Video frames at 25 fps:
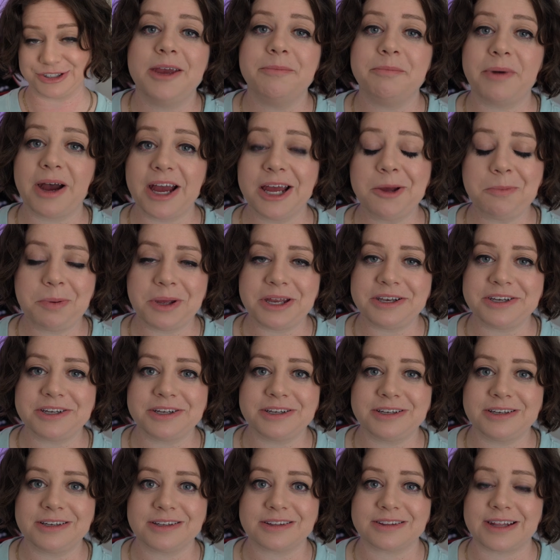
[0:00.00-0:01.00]
In my
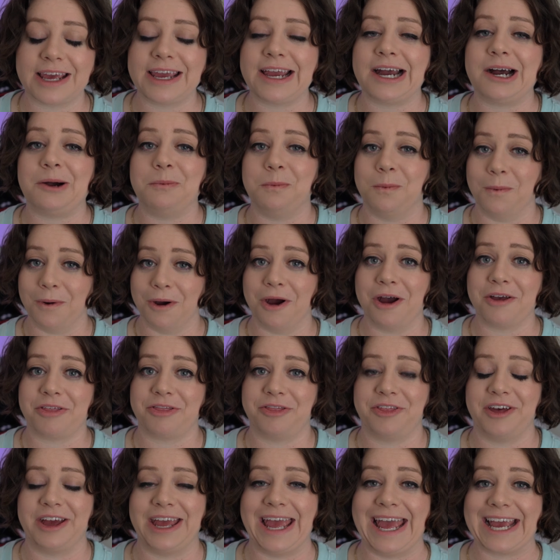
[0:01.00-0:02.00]
opinion, they are
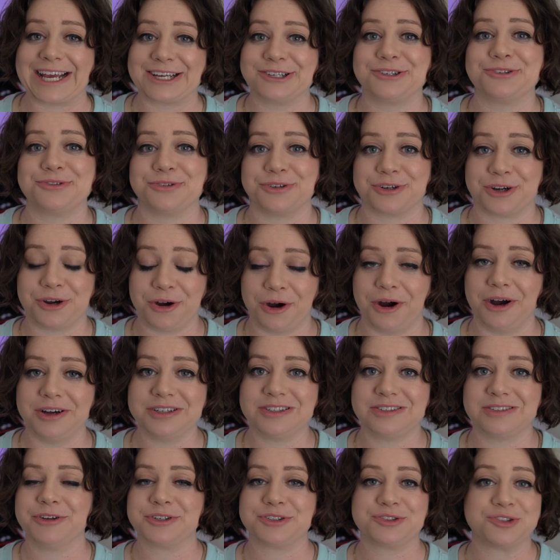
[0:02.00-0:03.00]
worth the extra
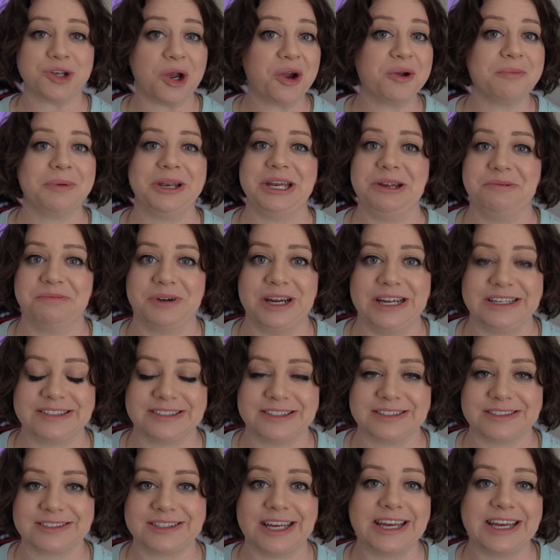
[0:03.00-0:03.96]
cost for so many reasons.